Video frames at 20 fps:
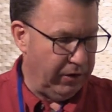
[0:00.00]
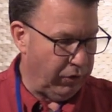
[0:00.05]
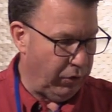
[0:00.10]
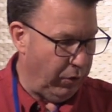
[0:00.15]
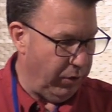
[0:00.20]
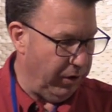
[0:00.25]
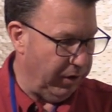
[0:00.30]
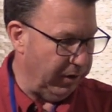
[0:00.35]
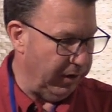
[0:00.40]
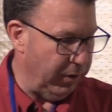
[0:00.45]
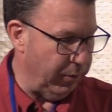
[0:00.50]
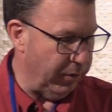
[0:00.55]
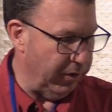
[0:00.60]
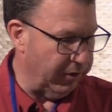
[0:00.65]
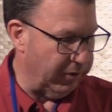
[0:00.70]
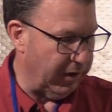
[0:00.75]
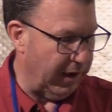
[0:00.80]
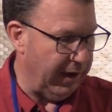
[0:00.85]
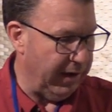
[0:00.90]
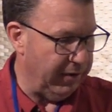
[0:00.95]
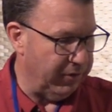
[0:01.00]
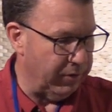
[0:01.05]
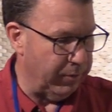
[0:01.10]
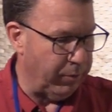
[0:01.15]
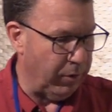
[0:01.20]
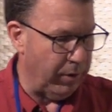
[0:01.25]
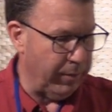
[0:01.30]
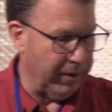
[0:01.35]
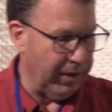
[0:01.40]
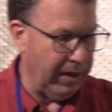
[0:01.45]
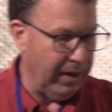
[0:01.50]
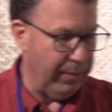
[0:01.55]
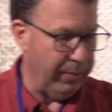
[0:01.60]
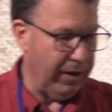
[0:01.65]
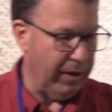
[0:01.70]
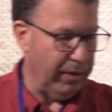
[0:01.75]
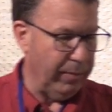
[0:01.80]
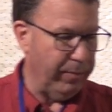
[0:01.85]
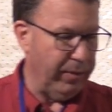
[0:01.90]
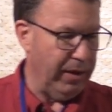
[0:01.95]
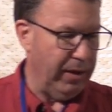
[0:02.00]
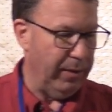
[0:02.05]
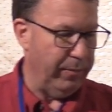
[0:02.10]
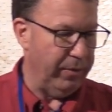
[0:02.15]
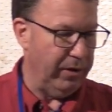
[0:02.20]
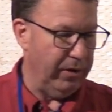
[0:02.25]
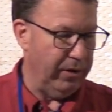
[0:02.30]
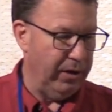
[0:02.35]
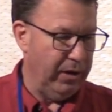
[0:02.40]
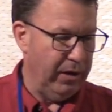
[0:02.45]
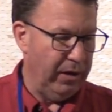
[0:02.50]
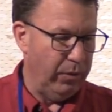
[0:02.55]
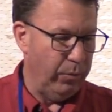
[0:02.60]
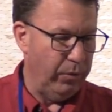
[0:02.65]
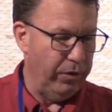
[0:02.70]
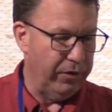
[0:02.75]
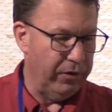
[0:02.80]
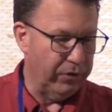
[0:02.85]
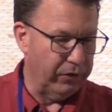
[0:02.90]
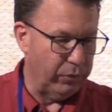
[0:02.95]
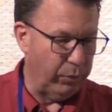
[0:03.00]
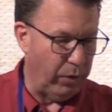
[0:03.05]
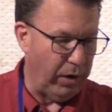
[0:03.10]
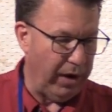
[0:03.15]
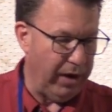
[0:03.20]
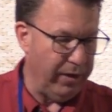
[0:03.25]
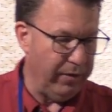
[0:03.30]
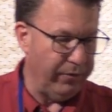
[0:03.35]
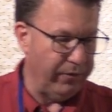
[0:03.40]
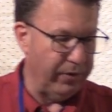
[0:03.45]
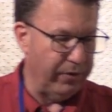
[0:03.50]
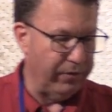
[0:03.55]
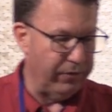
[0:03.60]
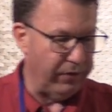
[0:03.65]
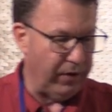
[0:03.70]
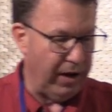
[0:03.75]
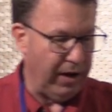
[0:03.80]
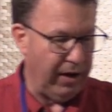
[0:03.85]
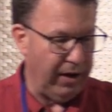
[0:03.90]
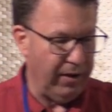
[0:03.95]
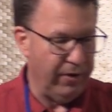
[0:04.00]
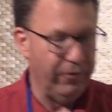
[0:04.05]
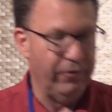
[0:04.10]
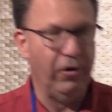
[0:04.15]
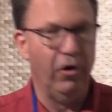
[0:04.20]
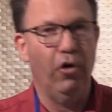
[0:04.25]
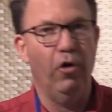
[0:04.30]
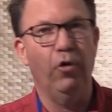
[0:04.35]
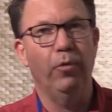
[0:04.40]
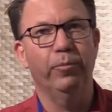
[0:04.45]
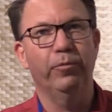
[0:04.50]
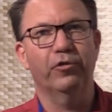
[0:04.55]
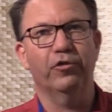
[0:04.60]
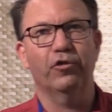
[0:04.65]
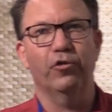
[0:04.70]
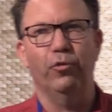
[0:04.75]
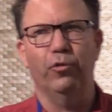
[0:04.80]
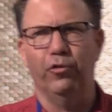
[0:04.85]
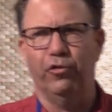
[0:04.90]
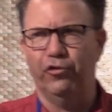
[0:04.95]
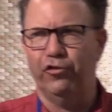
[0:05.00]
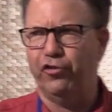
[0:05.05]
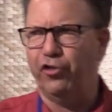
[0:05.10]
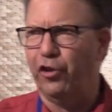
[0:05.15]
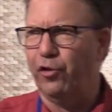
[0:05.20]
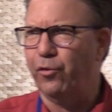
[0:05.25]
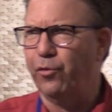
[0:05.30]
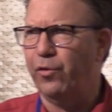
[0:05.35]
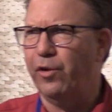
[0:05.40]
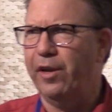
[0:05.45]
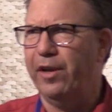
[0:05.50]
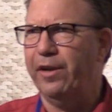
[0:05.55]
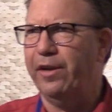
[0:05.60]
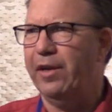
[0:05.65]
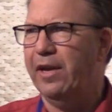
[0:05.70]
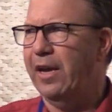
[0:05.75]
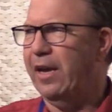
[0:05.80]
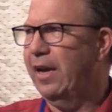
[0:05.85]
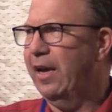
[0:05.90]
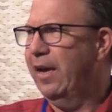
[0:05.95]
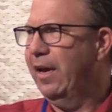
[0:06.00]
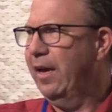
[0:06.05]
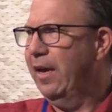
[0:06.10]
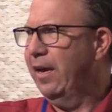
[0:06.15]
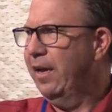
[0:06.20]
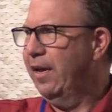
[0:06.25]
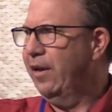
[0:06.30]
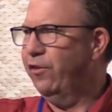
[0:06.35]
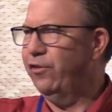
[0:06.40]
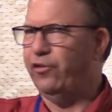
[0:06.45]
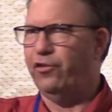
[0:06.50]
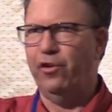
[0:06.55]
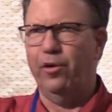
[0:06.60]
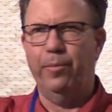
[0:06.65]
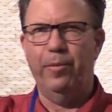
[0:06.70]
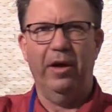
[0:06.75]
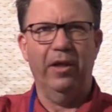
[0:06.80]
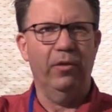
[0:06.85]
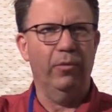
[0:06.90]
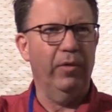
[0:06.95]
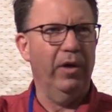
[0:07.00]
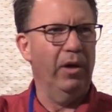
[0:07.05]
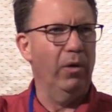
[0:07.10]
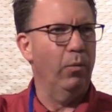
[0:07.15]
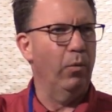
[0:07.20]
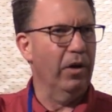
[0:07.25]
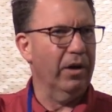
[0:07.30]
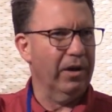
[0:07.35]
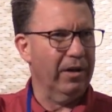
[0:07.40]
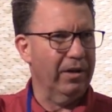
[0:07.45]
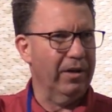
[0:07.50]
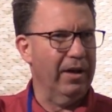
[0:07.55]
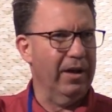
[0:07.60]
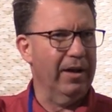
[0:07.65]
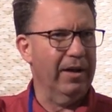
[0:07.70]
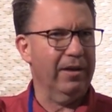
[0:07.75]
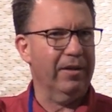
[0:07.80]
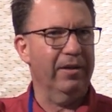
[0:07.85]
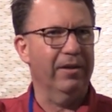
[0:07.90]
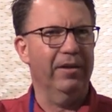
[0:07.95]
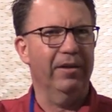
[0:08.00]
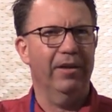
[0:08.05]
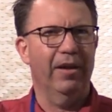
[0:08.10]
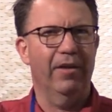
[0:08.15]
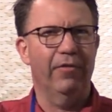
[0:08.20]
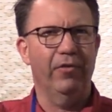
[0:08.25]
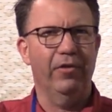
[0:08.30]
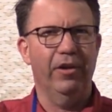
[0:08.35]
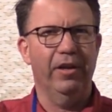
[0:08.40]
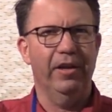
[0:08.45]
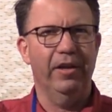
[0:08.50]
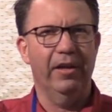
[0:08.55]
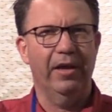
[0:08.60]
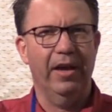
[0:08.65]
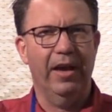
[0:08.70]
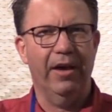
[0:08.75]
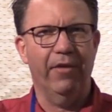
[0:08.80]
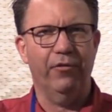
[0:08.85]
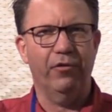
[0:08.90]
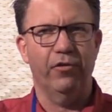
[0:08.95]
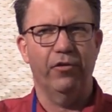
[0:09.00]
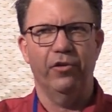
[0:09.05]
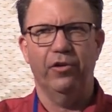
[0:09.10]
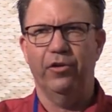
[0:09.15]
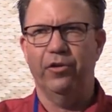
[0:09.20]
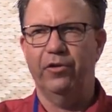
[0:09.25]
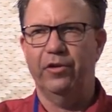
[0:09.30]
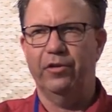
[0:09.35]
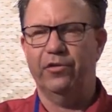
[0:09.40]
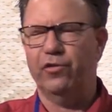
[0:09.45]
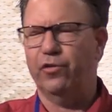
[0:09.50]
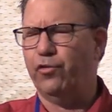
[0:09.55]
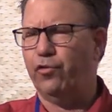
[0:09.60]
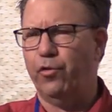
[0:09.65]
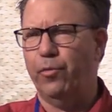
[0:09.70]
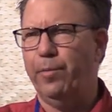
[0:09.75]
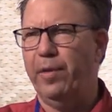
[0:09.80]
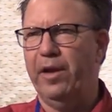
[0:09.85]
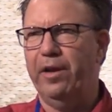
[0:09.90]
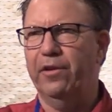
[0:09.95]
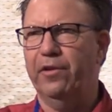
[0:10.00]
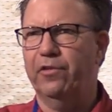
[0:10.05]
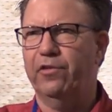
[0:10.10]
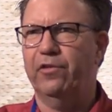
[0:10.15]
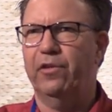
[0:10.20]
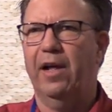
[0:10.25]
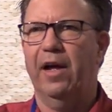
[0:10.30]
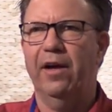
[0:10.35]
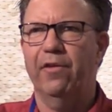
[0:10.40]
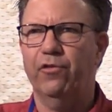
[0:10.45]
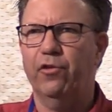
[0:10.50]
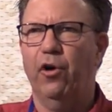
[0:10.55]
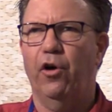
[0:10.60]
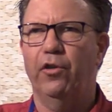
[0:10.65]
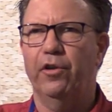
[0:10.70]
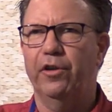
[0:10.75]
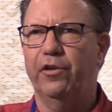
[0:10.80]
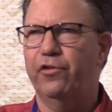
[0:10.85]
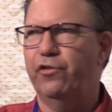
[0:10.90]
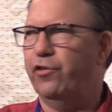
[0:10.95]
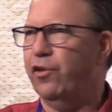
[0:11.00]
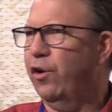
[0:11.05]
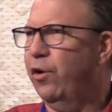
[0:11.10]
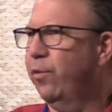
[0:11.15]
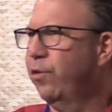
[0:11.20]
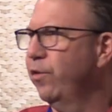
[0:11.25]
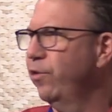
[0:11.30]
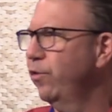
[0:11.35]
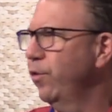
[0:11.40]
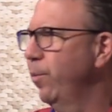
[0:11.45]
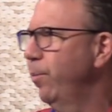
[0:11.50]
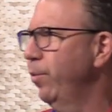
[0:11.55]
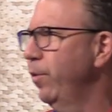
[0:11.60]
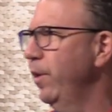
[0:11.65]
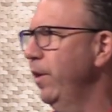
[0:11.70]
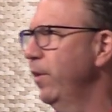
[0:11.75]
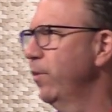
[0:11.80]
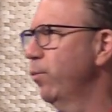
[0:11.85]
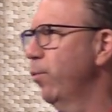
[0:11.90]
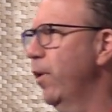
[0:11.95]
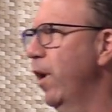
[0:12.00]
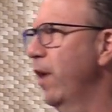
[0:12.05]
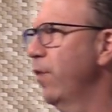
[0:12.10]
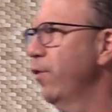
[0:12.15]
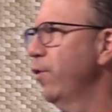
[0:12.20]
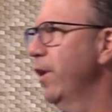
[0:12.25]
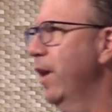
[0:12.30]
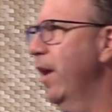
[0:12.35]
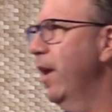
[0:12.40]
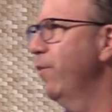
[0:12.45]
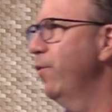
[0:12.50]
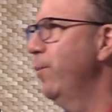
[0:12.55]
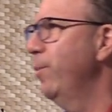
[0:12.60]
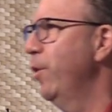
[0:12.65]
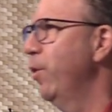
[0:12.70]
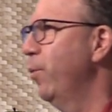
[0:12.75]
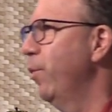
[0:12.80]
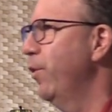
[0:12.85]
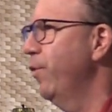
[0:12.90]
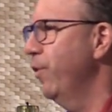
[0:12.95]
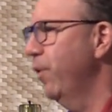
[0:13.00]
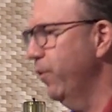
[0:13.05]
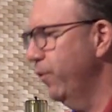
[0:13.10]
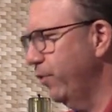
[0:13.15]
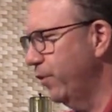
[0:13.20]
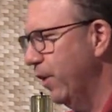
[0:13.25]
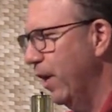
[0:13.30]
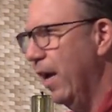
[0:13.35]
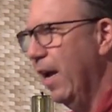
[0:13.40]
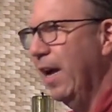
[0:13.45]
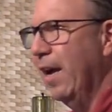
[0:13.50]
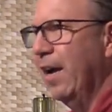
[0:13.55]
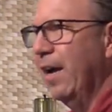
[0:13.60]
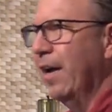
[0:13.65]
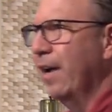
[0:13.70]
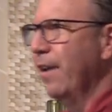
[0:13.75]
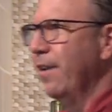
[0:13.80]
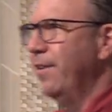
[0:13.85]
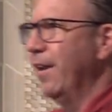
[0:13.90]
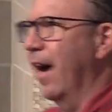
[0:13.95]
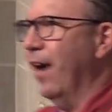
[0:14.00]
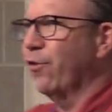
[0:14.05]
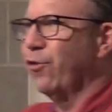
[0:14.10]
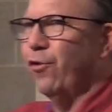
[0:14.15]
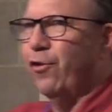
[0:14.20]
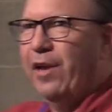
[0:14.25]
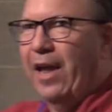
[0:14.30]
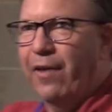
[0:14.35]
he currently resides in Birmingham, Alabama, with his wife and five homeschooled children. His show, by the way, 1 o'clock every afternoon. It's a tremendous live call-in show, and so please, we're honored to have him here with us. Dr.